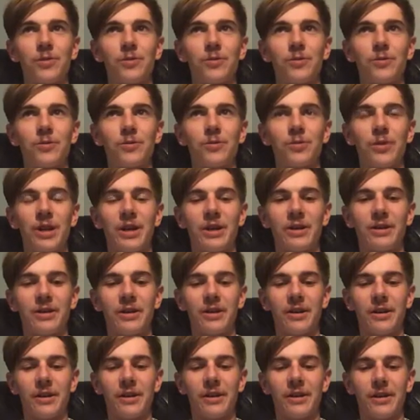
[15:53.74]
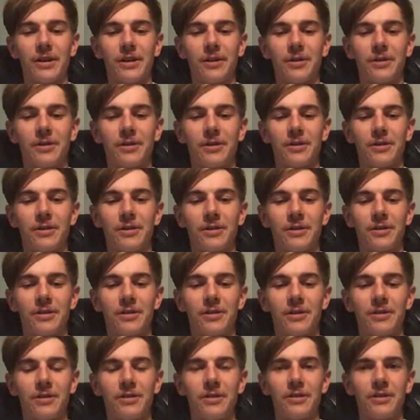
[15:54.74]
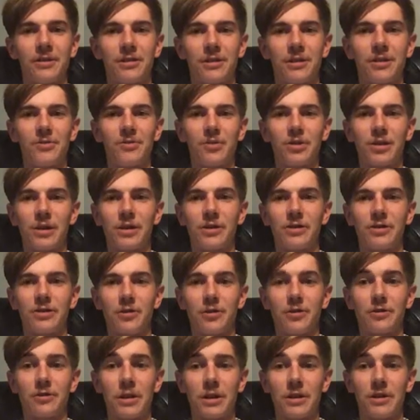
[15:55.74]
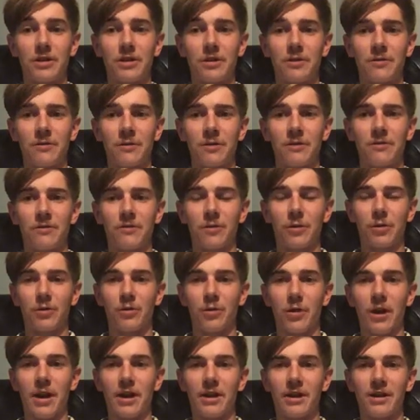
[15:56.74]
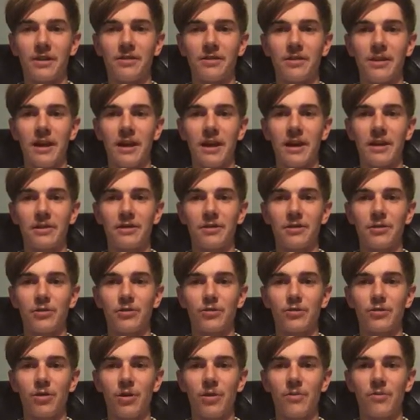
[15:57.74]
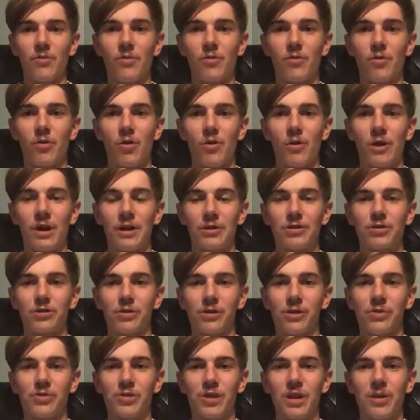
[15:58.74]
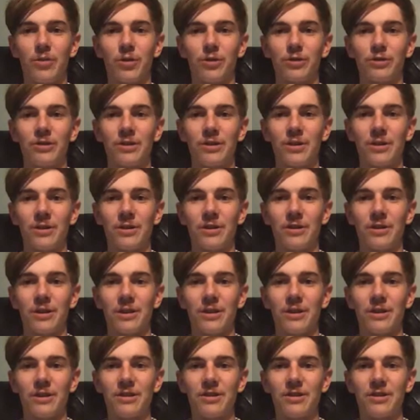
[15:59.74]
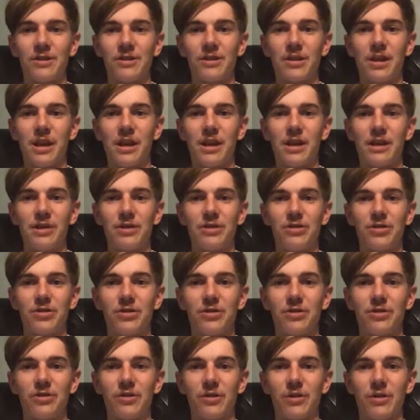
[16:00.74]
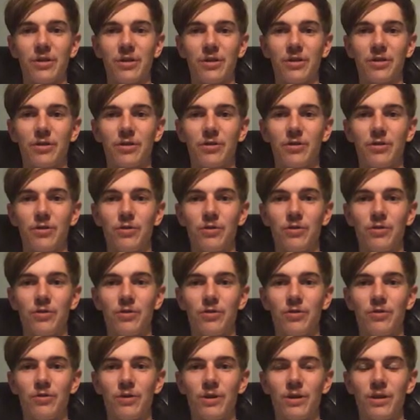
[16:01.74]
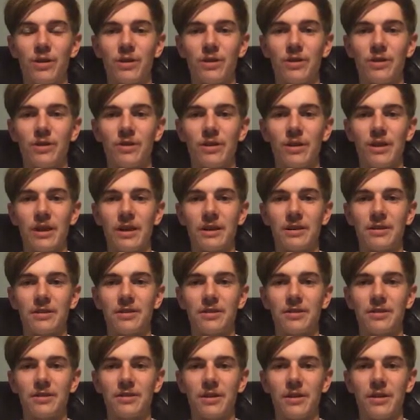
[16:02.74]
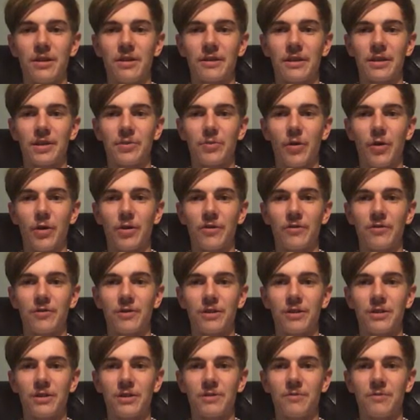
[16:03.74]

Man, it seems like you're taking it for granted that Trump won't actually be able to stage the coup that's part of this